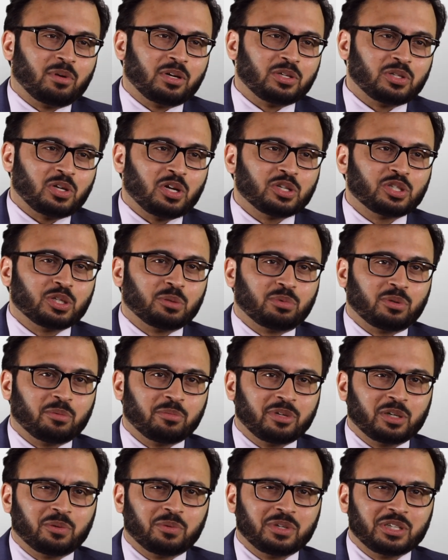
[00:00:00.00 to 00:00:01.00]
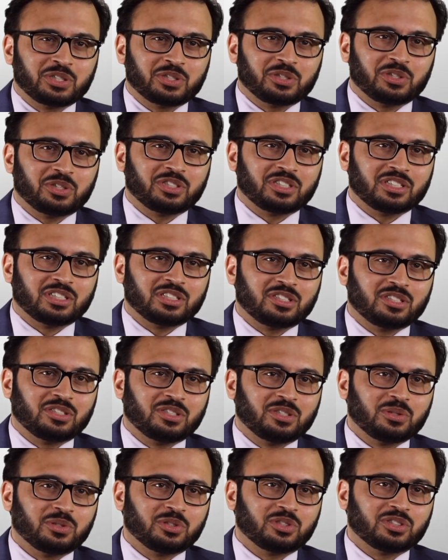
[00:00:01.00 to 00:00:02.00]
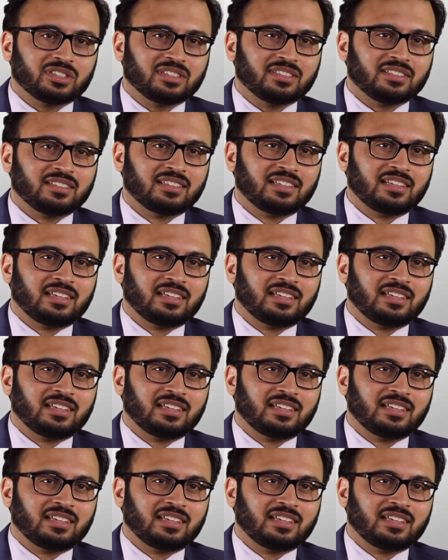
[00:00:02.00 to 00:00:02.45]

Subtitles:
but is also a premier research institution.